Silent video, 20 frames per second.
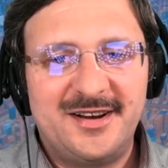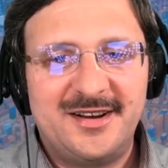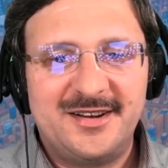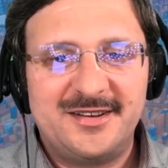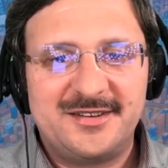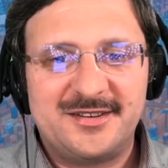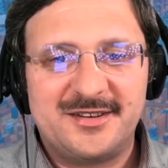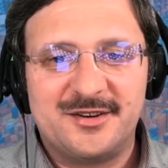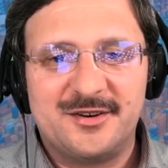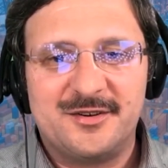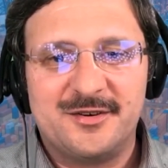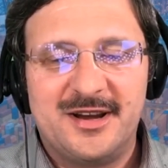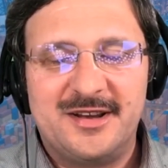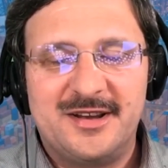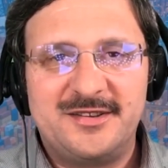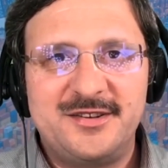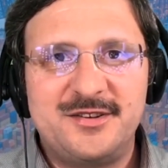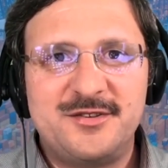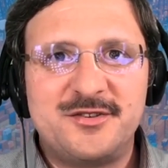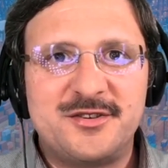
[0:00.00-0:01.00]
So as
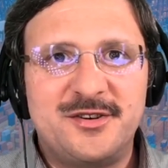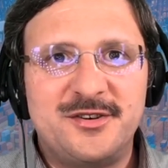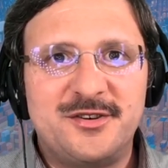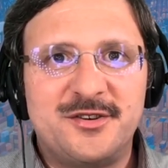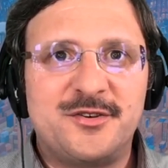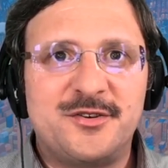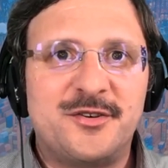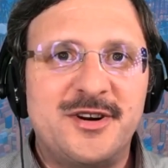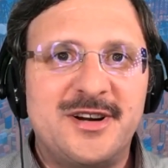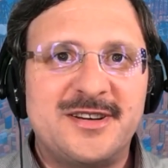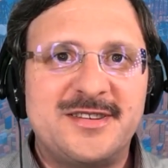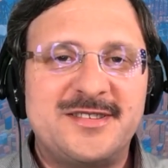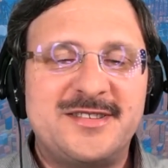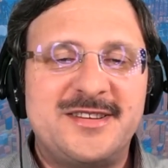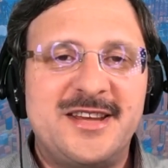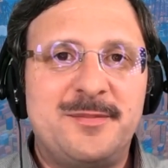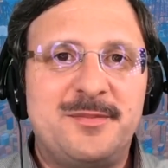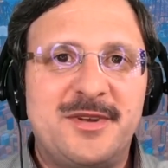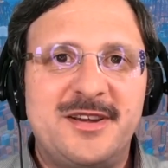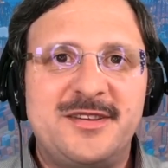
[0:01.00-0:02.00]
usual, tutorials
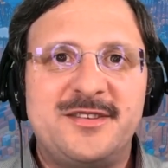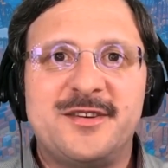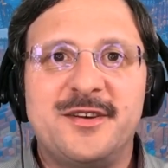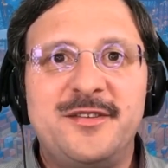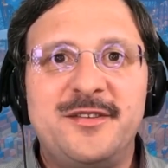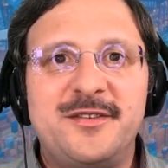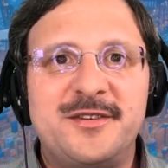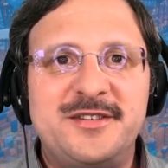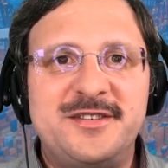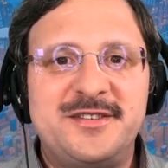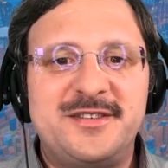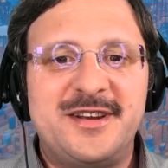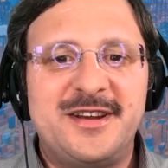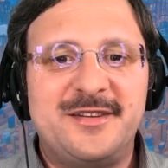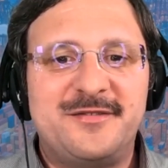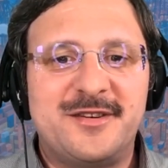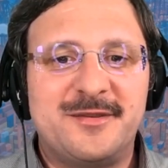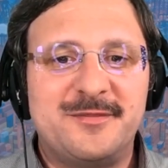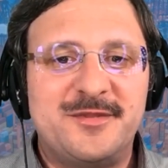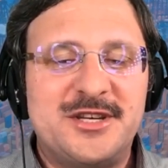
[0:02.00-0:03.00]
take place on Thursday
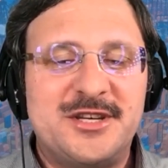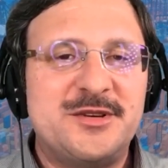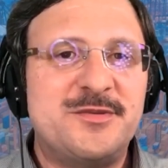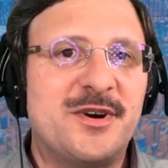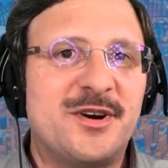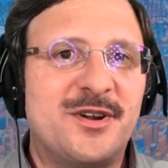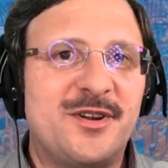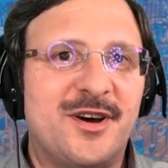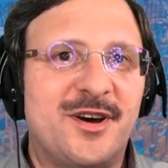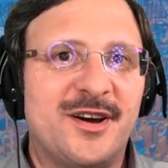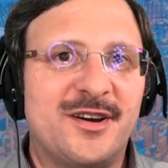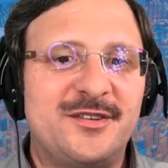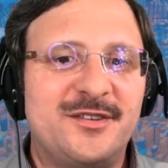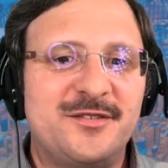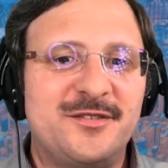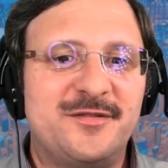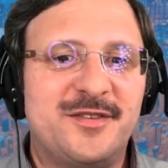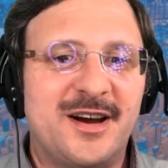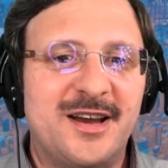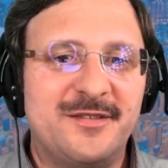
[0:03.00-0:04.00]
from 2 o'clock to
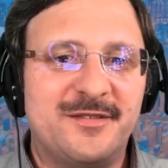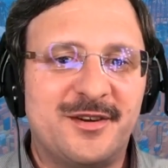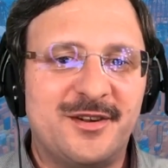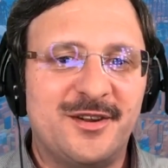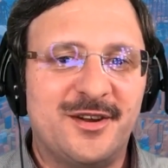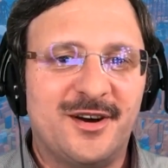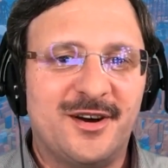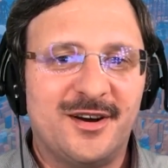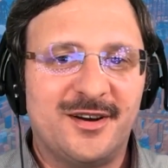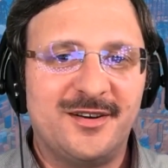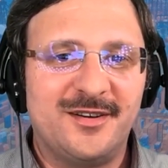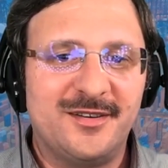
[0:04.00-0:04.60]
5 o'clock.